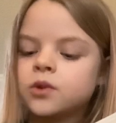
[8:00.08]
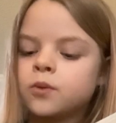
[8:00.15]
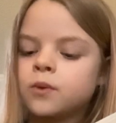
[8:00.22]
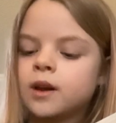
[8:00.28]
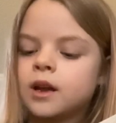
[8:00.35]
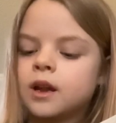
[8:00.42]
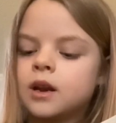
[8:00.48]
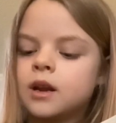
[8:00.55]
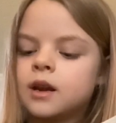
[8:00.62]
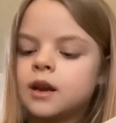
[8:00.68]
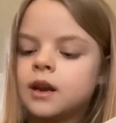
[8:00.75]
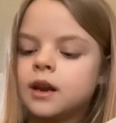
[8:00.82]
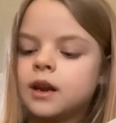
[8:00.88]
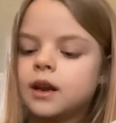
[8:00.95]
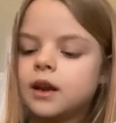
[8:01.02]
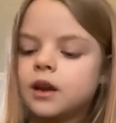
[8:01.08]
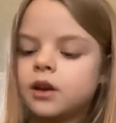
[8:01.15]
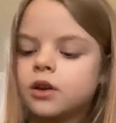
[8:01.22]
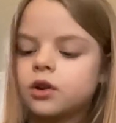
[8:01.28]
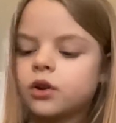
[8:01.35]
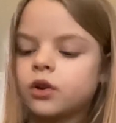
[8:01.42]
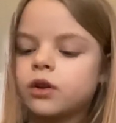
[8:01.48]
wind, he
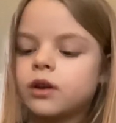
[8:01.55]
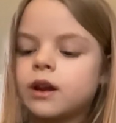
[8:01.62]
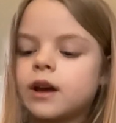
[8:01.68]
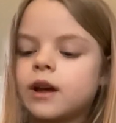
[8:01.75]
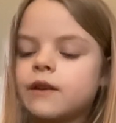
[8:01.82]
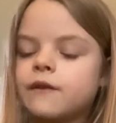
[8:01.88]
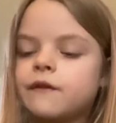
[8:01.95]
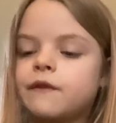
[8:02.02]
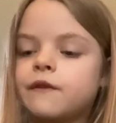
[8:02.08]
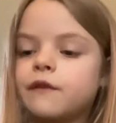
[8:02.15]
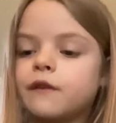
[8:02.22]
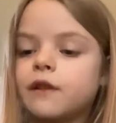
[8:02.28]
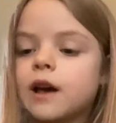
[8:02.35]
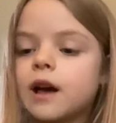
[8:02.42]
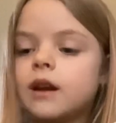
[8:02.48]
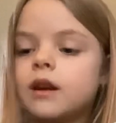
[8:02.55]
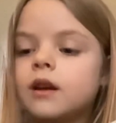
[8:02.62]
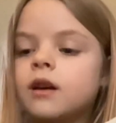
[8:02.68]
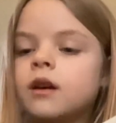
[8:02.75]
turned and fled.